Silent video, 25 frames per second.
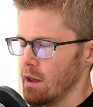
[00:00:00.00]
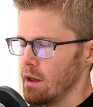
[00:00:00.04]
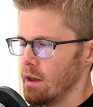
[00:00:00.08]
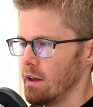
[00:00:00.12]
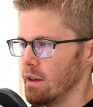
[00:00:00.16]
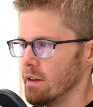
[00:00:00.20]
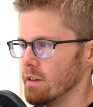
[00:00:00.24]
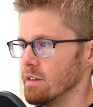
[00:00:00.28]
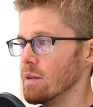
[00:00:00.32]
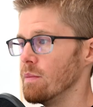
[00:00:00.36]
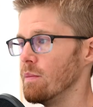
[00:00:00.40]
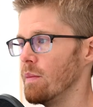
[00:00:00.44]

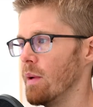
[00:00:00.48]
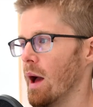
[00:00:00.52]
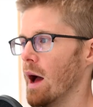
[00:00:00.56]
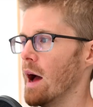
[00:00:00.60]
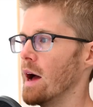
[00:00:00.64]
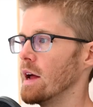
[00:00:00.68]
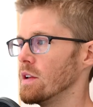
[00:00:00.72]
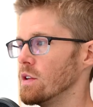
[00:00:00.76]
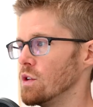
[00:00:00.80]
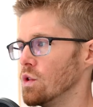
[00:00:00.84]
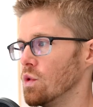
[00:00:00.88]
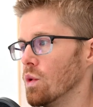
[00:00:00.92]
Is it
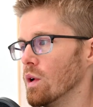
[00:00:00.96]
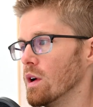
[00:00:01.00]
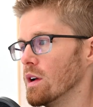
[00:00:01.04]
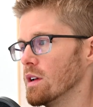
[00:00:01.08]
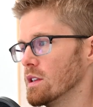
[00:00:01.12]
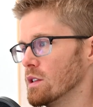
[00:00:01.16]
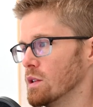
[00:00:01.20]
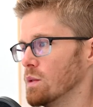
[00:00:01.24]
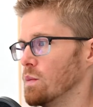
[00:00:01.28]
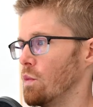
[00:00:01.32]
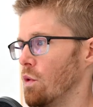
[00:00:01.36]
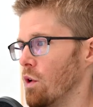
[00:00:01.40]
bad to
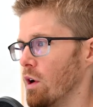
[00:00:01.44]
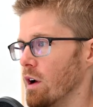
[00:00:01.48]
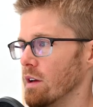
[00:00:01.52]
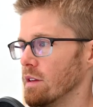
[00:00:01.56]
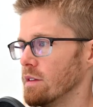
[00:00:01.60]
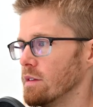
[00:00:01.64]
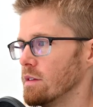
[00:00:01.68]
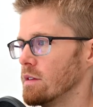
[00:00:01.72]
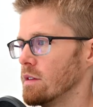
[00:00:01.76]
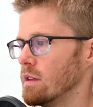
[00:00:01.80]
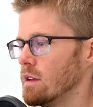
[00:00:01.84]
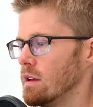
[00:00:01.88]

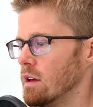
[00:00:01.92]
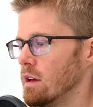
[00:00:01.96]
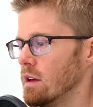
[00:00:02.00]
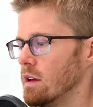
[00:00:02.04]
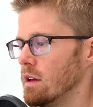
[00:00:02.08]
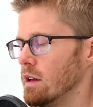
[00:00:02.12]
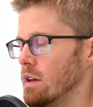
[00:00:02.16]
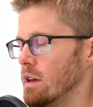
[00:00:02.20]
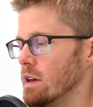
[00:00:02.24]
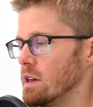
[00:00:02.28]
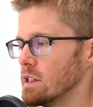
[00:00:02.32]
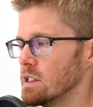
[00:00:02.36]
express?
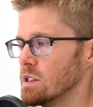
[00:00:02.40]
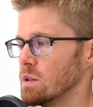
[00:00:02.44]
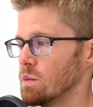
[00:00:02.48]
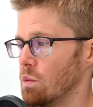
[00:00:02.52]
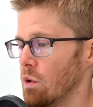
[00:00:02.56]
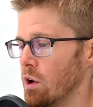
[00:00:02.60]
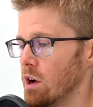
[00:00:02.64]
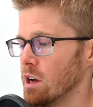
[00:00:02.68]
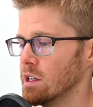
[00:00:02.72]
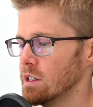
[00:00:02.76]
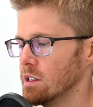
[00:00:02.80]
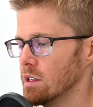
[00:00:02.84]

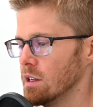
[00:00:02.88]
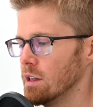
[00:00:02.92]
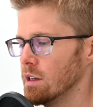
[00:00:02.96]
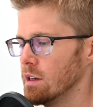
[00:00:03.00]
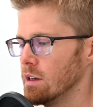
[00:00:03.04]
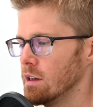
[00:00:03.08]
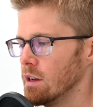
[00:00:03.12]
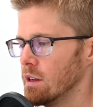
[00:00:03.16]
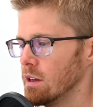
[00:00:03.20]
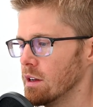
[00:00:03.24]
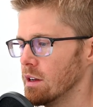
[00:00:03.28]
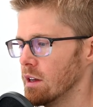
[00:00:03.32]

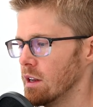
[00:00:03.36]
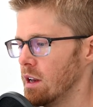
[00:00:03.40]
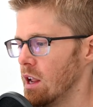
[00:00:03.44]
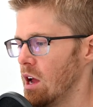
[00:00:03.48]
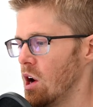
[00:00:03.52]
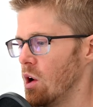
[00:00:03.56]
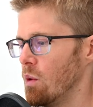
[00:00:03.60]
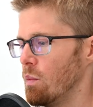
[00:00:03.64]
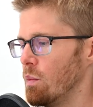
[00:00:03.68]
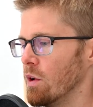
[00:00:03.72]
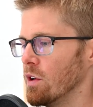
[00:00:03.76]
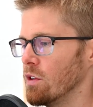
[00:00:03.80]
Expression can
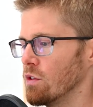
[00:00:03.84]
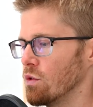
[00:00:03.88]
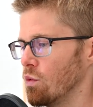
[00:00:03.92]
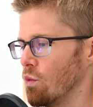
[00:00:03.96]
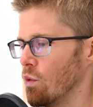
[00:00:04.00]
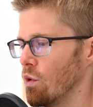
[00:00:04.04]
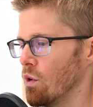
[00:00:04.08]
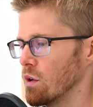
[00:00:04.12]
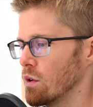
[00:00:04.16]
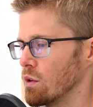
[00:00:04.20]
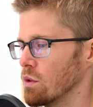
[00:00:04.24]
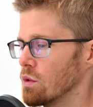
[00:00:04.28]
help us
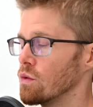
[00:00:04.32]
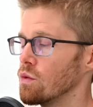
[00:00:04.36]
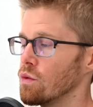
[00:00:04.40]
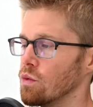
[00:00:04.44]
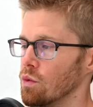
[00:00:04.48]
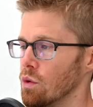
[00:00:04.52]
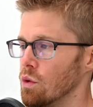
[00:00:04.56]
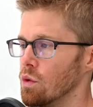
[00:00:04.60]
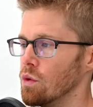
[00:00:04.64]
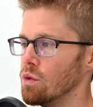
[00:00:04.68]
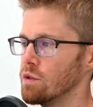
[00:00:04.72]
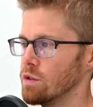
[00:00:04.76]
work
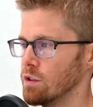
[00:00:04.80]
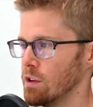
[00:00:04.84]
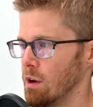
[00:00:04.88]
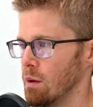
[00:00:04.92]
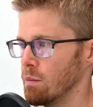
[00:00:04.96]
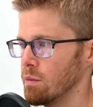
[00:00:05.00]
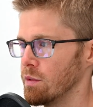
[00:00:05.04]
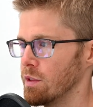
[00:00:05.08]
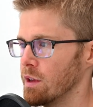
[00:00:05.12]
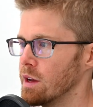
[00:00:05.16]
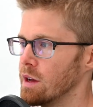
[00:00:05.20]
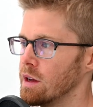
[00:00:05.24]
through
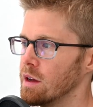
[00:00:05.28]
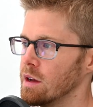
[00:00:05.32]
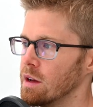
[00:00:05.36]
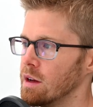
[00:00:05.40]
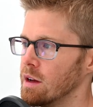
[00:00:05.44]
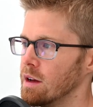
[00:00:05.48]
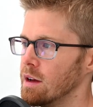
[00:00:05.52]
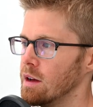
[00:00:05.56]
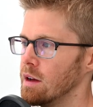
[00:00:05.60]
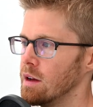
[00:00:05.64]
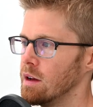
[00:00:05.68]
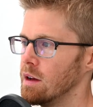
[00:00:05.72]
something,
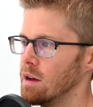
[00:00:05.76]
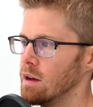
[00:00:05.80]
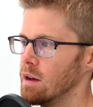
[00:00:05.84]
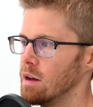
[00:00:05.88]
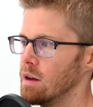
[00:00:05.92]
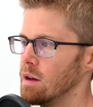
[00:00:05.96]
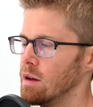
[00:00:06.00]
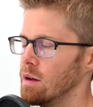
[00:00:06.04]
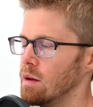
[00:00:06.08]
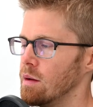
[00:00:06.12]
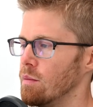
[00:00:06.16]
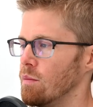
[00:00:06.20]

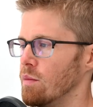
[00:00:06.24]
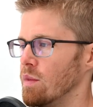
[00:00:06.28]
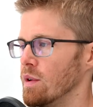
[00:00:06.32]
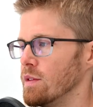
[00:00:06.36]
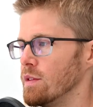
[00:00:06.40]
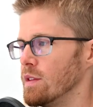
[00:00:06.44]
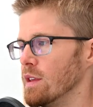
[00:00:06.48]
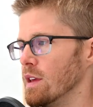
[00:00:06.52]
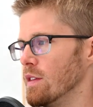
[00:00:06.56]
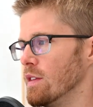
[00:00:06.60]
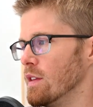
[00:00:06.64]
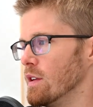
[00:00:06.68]

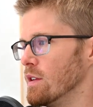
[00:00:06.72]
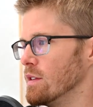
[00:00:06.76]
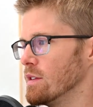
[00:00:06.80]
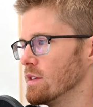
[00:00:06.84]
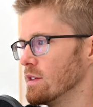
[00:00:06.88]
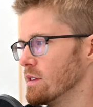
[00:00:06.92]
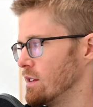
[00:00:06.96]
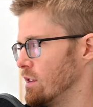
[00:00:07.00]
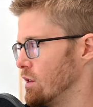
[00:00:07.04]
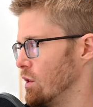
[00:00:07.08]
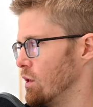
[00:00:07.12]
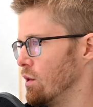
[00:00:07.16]
but then there's
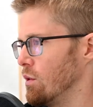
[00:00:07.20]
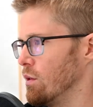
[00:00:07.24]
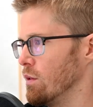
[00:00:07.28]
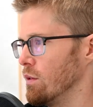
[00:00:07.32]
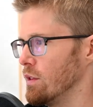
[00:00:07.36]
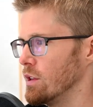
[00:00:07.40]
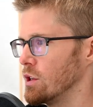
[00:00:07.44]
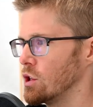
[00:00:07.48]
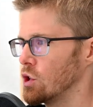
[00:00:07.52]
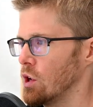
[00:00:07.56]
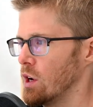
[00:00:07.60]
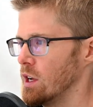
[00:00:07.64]
still
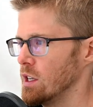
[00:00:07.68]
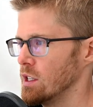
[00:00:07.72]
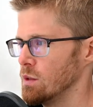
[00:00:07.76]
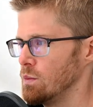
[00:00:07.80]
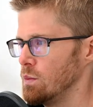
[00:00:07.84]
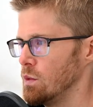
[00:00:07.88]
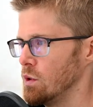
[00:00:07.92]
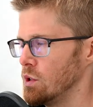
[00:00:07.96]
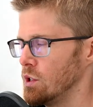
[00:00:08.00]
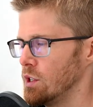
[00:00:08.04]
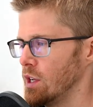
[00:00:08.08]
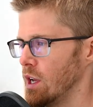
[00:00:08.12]
the
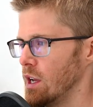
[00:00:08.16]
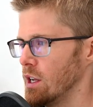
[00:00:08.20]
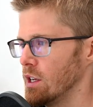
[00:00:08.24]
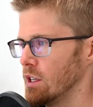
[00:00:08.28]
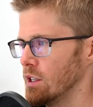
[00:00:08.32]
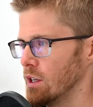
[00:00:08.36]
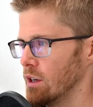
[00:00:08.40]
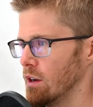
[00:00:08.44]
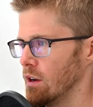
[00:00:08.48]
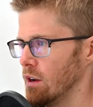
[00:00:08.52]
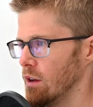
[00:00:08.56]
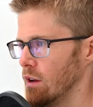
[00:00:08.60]

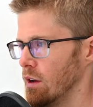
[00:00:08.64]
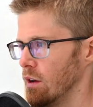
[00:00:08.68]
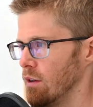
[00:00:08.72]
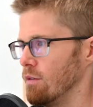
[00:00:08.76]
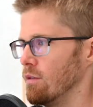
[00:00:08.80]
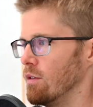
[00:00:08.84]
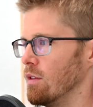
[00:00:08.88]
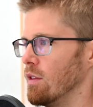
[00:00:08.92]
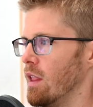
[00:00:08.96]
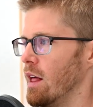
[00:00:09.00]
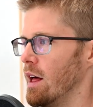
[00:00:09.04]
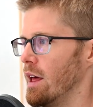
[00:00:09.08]
transmutation
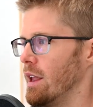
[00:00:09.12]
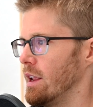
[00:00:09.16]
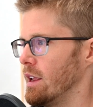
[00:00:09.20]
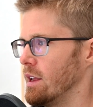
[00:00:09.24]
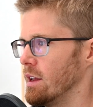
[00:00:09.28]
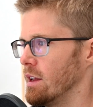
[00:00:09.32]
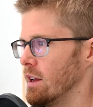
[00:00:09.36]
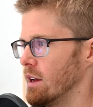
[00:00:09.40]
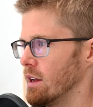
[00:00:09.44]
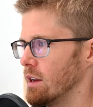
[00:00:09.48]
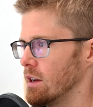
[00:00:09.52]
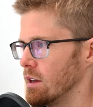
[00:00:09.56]
of
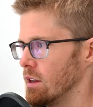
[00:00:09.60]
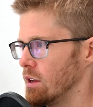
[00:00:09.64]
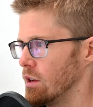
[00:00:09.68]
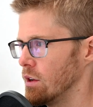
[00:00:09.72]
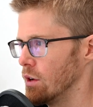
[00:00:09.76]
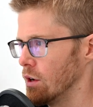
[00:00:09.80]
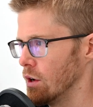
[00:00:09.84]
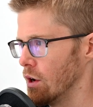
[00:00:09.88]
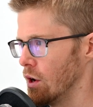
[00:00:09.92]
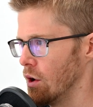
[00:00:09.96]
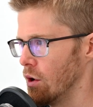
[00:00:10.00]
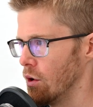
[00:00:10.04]
letting it
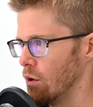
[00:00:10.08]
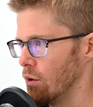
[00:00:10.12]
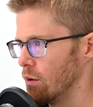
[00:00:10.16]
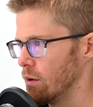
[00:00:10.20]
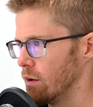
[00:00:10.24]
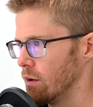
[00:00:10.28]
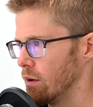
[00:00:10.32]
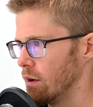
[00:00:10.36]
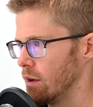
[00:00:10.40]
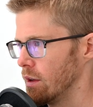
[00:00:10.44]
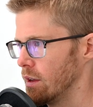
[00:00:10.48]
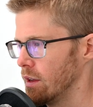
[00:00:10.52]
go.
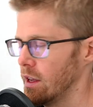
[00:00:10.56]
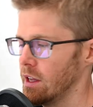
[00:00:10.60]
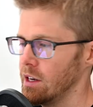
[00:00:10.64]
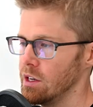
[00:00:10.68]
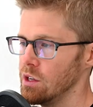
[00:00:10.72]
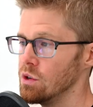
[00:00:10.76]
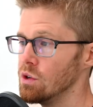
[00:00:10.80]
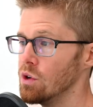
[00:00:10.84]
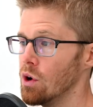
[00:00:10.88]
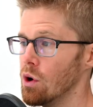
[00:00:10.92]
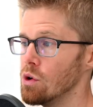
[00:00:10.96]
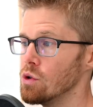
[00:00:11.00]
Can
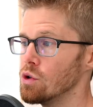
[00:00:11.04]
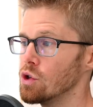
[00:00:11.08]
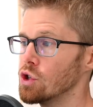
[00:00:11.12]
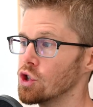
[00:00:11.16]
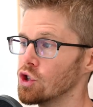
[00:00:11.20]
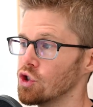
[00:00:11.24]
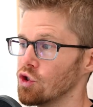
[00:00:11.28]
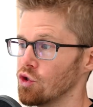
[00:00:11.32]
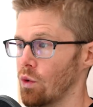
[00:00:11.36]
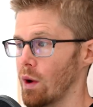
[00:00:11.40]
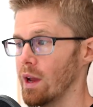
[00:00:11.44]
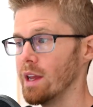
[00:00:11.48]
you go
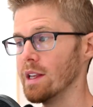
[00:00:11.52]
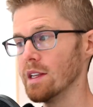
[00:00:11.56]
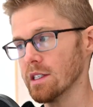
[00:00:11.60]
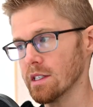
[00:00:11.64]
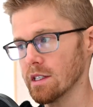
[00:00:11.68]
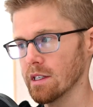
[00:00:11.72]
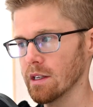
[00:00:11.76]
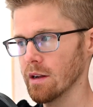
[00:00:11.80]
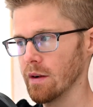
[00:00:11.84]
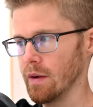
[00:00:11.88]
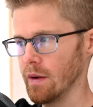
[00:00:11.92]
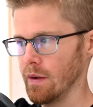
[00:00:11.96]

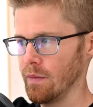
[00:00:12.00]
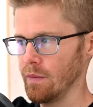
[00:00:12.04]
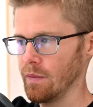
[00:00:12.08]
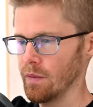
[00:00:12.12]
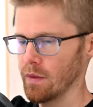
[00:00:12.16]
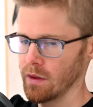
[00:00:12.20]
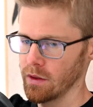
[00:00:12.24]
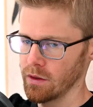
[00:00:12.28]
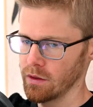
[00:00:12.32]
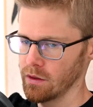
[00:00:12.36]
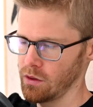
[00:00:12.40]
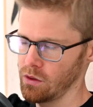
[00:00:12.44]
straight
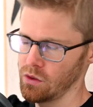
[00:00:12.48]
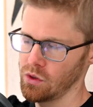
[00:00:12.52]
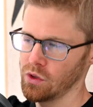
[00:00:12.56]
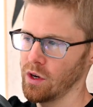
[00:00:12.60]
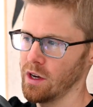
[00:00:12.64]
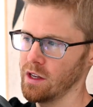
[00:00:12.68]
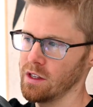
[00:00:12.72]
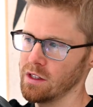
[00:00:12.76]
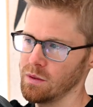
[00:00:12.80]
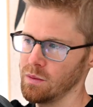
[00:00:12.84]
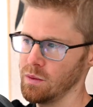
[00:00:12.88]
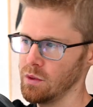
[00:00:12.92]
to
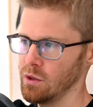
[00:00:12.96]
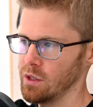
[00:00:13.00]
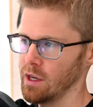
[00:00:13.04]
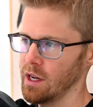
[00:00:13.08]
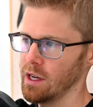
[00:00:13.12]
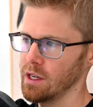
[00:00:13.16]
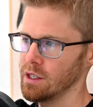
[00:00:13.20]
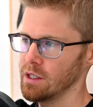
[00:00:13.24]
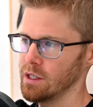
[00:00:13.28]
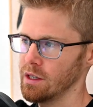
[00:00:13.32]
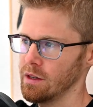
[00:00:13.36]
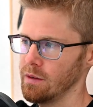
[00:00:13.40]

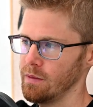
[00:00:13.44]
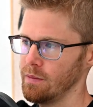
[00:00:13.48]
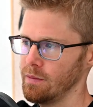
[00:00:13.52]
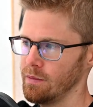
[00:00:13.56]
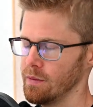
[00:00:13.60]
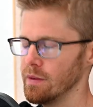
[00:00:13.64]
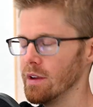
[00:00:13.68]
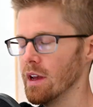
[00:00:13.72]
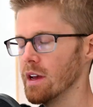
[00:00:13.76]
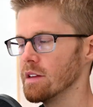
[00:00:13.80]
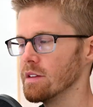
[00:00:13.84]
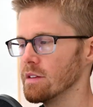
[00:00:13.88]
transmutation?
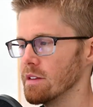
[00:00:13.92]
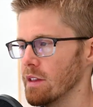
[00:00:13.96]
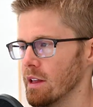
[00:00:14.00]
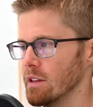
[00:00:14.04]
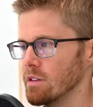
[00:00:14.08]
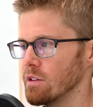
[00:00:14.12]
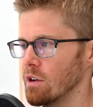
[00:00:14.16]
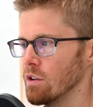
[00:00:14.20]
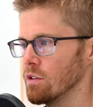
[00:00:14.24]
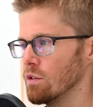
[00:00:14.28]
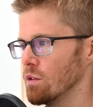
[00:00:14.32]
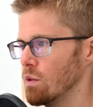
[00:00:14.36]
Yes,
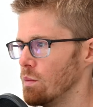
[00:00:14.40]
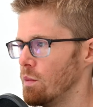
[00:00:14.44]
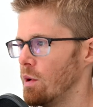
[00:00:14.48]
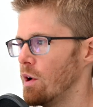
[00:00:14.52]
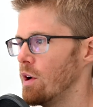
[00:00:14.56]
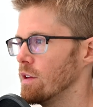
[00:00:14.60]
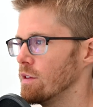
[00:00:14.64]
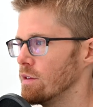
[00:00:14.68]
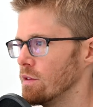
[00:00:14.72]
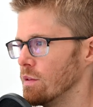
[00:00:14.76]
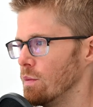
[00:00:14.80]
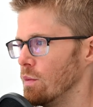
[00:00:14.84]
that's also
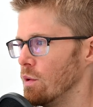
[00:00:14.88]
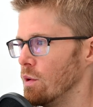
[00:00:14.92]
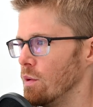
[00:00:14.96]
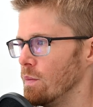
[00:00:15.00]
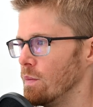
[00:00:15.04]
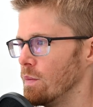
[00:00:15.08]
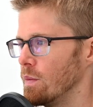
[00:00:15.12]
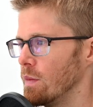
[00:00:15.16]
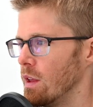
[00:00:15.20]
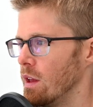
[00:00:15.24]
possible.